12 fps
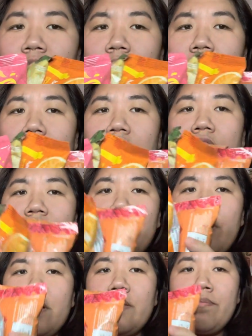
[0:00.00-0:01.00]
were on a
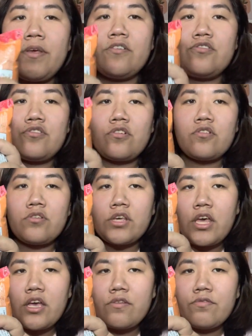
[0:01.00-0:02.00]
very big Cirkul
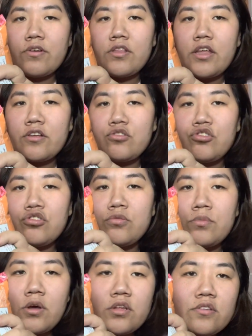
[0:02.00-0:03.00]
kick for like 2
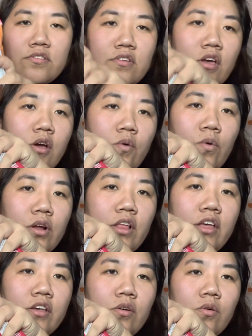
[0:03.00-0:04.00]
months where
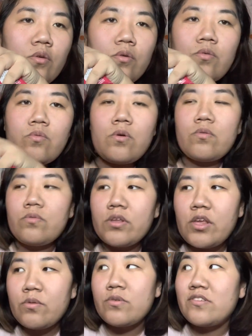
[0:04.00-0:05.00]
like
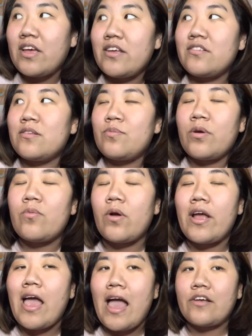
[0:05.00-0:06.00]
it was getting to the point where
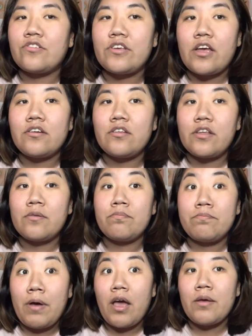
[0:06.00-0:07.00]
I actually had to like
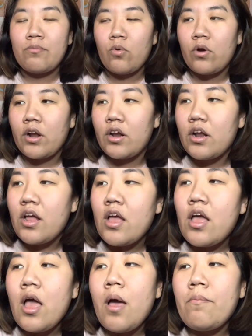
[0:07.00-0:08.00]
buy more,
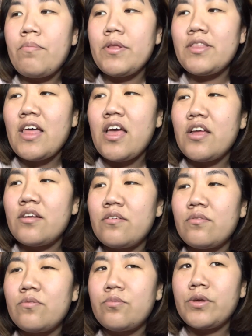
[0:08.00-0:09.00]
but
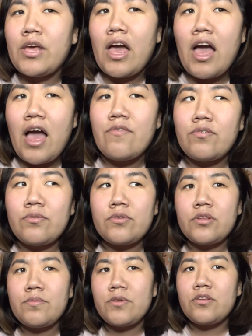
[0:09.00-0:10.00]
then we haven't
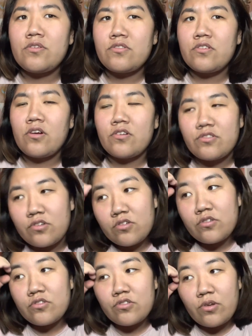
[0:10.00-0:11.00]
really been using our
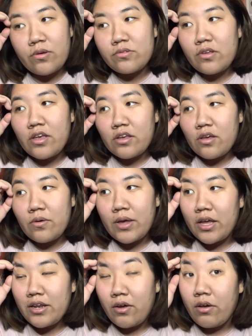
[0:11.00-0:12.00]
Cirkul. So I was like,
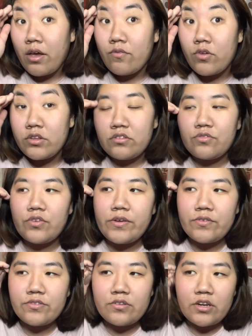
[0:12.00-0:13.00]
okay, now I have all these
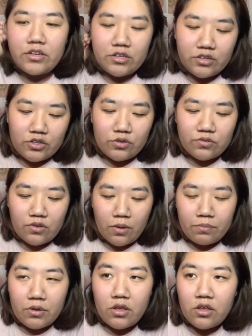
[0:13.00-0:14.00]
flavors that I need to use up.
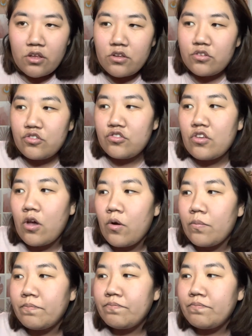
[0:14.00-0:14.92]
So